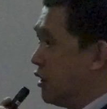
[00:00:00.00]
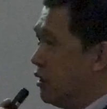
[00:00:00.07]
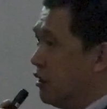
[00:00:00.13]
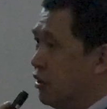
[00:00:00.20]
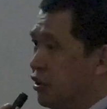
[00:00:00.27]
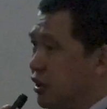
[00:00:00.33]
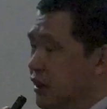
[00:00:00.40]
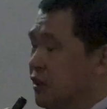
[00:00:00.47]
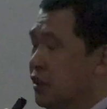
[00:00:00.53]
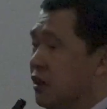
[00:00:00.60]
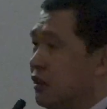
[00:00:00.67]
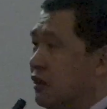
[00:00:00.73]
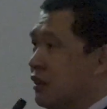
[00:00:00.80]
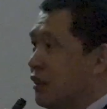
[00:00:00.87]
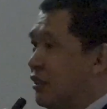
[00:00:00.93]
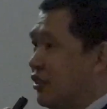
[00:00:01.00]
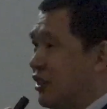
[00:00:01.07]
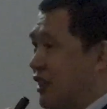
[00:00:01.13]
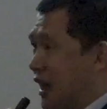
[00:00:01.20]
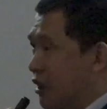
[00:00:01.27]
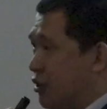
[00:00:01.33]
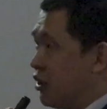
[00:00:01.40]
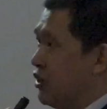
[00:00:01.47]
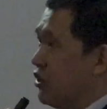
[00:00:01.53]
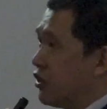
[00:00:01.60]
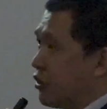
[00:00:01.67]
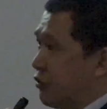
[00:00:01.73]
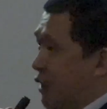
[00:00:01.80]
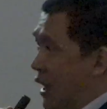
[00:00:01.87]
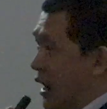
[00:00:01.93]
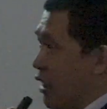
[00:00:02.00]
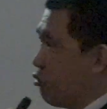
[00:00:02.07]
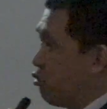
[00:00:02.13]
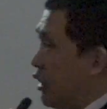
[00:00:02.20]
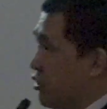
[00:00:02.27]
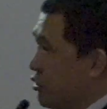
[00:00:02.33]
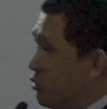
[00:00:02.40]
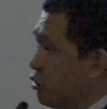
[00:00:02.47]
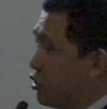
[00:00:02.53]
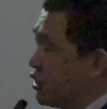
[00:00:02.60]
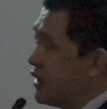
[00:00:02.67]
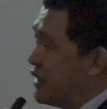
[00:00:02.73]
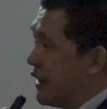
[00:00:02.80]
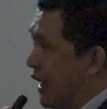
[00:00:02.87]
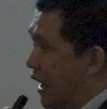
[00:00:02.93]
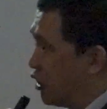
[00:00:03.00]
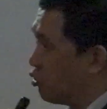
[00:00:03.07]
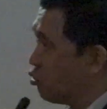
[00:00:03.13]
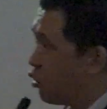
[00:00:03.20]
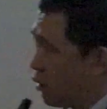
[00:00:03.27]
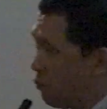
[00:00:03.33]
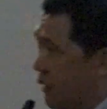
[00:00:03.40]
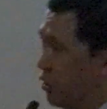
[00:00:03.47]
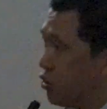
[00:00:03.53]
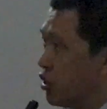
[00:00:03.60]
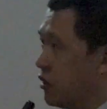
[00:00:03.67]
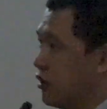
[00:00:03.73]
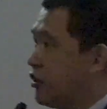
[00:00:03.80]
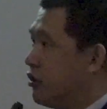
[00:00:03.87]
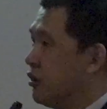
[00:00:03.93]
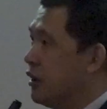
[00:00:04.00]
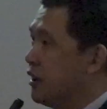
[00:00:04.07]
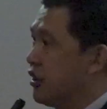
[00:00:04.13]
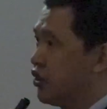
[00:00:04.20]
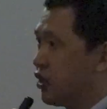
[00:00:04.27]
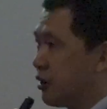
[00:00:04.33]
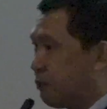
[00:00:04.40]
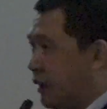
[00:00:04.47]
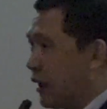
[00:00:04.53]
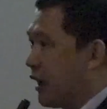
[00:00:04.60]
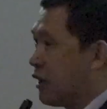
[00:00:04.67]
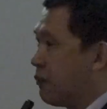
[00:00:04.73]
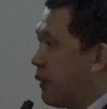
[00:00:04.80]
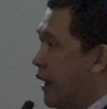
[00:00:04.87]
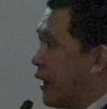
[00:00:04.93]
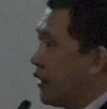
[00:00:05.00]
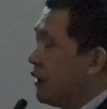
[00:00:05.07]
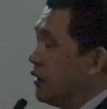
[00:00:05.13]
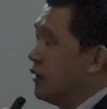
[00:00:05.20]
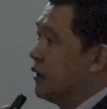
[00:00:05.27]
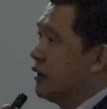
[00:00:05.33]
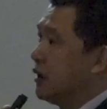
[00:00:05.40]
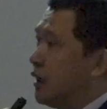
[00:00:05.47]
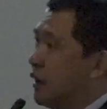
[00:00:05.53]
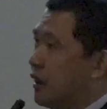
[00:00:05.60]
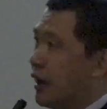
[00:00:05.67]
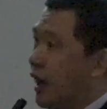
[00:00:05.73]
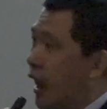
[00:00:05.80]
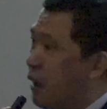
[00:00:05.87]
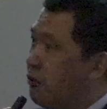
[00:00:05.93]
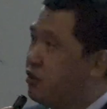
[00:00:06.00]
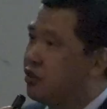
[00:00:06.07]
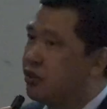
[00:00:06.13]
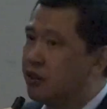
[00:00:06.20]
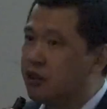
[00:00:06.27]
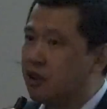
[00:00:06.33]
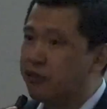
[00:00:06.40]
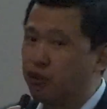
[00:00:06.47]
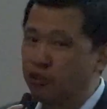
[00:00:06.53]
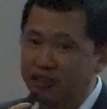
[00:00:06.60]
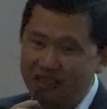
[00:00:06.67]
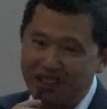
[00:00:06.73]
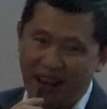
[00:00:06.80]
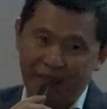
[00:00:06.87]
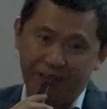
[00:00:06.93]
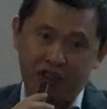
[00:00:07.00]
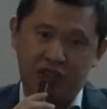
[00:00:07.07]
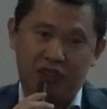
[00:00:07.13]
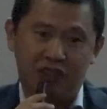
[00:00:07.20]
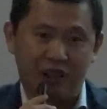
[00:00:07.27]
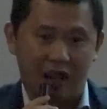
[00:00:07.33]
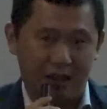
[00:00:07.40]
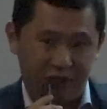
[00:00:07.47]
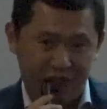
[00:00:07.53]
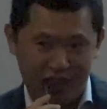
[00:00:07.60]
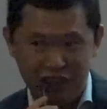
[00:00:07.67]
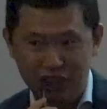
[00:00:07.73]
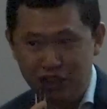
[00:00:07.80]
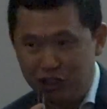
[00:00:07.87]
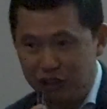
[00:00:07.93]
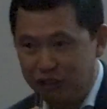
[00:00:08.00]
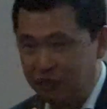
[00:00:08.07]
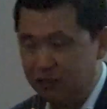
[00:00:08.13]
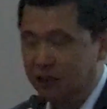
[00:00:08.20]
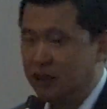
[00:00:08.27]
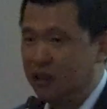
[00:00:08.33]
using thousands of high-resolution underwater pictures supplied by AIMS. They've got a diverse dive into